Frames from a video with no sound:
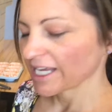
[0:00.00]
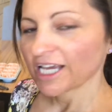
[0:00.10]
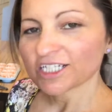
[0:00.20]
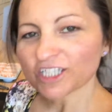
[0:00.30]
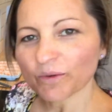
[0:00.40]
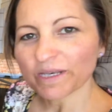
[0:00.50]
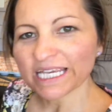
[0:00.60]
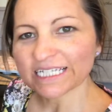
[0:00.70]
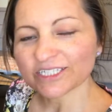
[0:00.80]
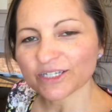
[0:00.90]
So we
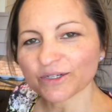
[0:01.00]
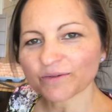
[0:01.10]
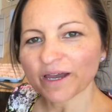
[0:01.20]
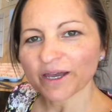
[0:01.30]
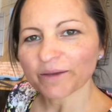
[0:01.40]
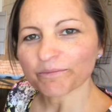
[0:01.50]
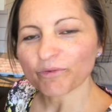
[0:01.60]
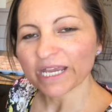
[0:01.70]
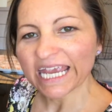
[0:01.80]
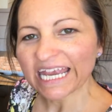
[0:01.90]
need to
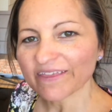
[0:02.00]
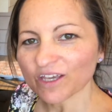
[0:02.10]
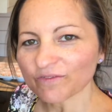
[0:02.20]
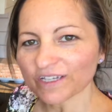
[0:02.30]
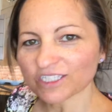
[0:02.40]
preheat the oven.